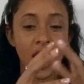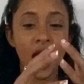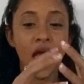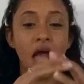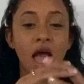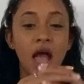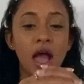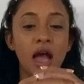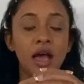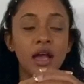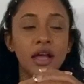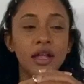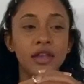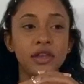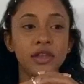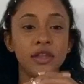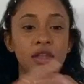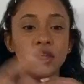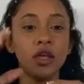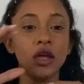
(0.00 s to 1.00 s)

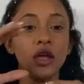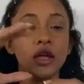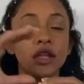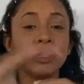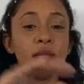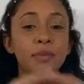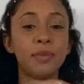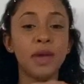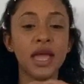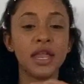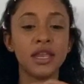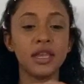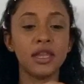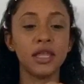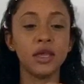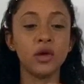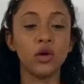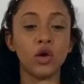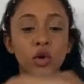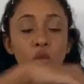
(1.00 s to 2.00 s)
And
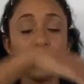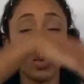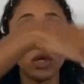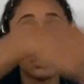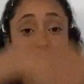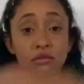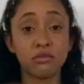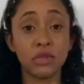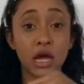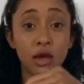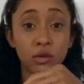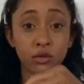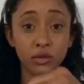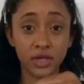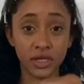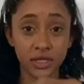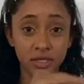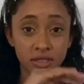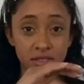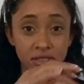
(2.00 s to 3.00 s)
depending on what's around
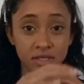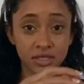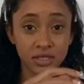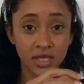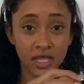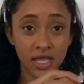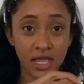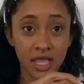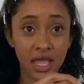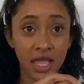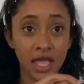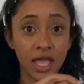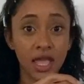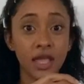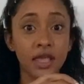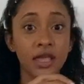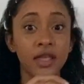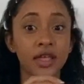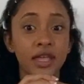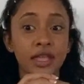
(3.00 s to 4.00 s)
it,
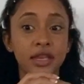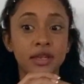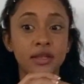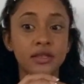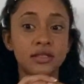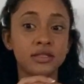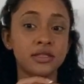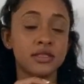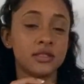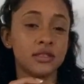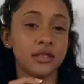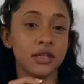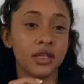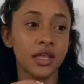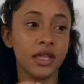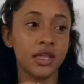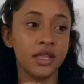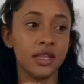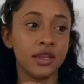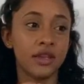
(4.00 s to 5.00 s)
it
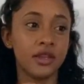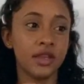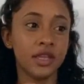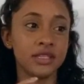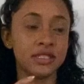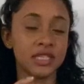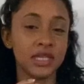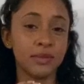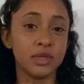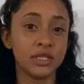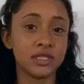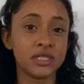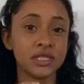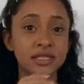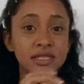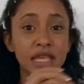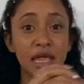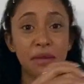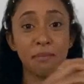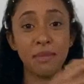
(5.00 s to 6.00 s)
is able to
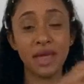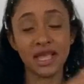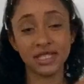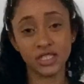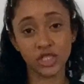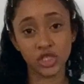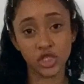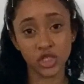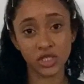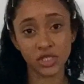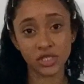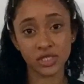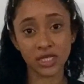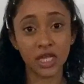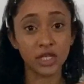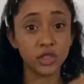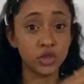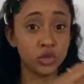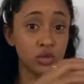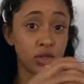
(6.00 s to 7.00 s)
send messages
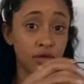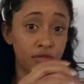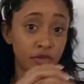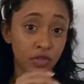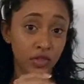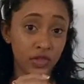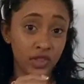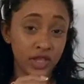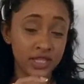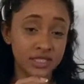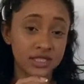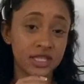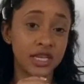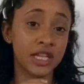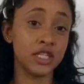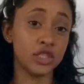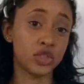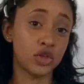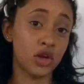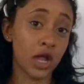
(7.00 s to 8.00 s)
and do different things and
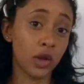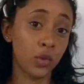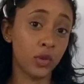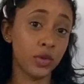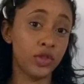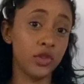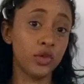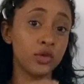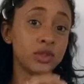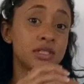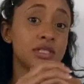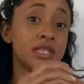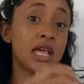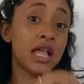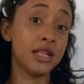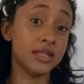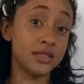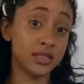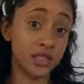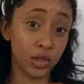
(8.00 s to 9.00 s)
interact with your
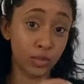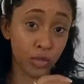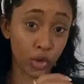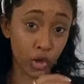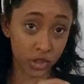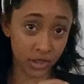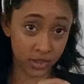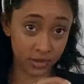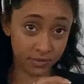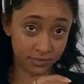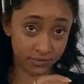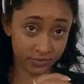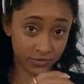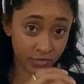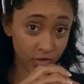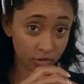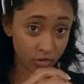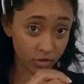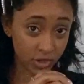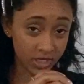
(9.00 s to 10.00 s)
cells in your body,
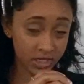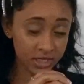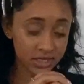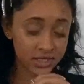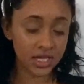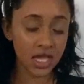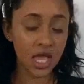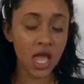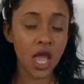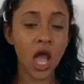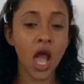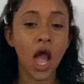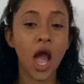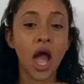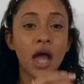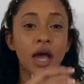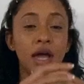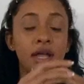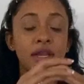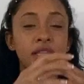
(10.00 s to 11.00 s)
right?
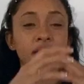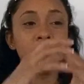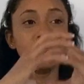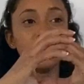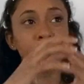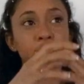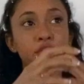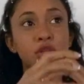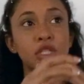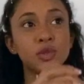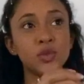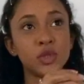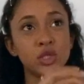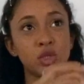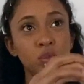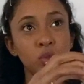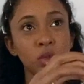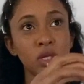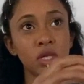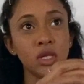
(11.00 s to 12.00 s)
And the difference
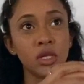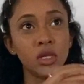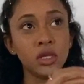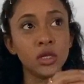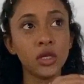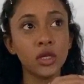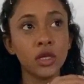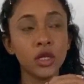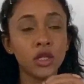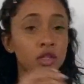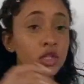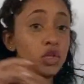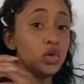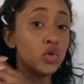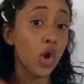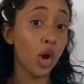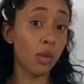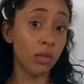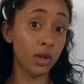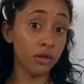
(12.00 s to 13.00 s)
between the
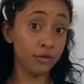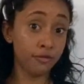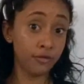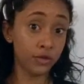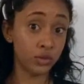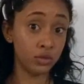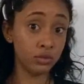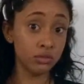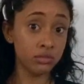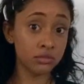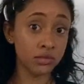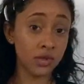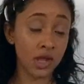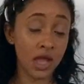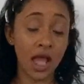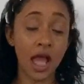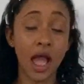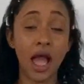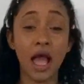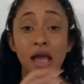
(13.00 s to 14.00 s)
normal flu
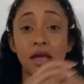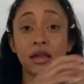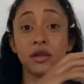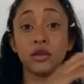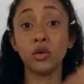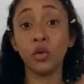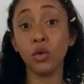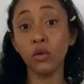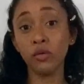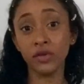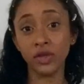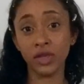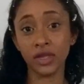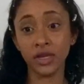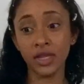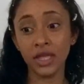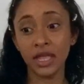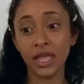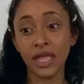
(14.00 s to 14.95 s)
and COVID